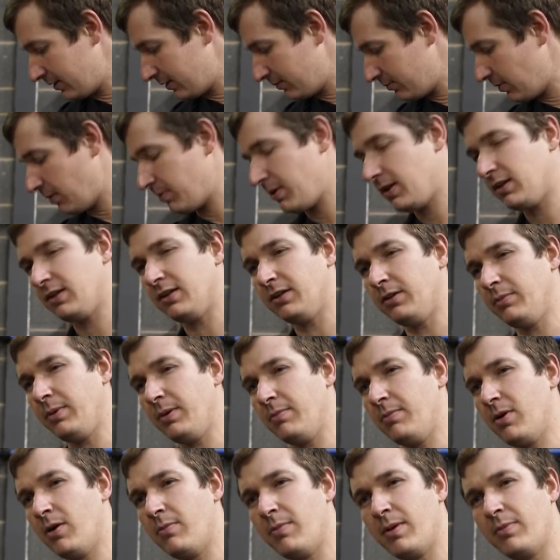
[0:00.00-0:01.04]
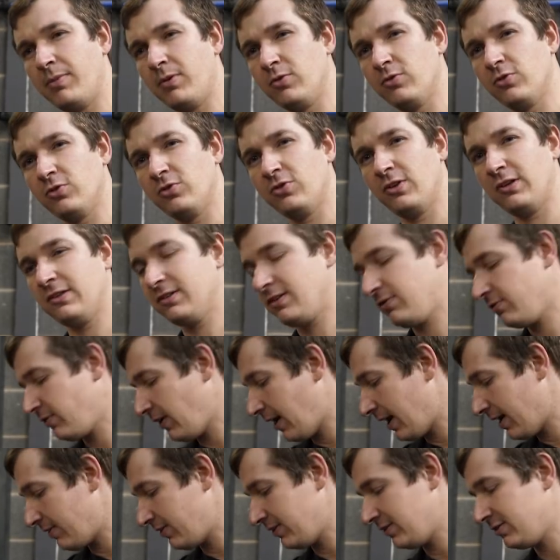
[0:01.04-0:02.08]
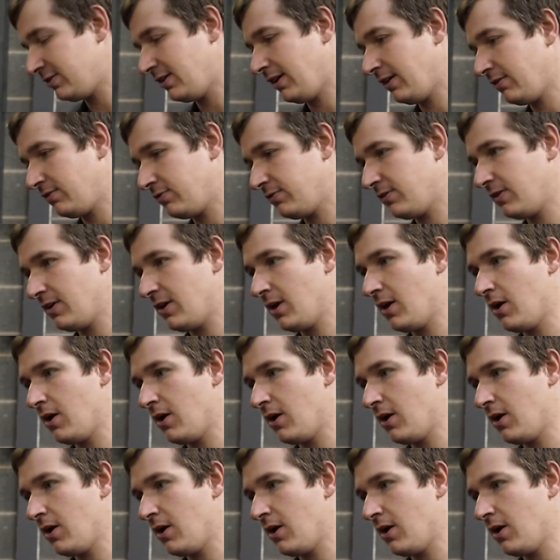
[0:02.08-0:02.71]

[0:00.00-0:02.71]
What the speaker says: maybe a little bit more, maybe 165 in 6th.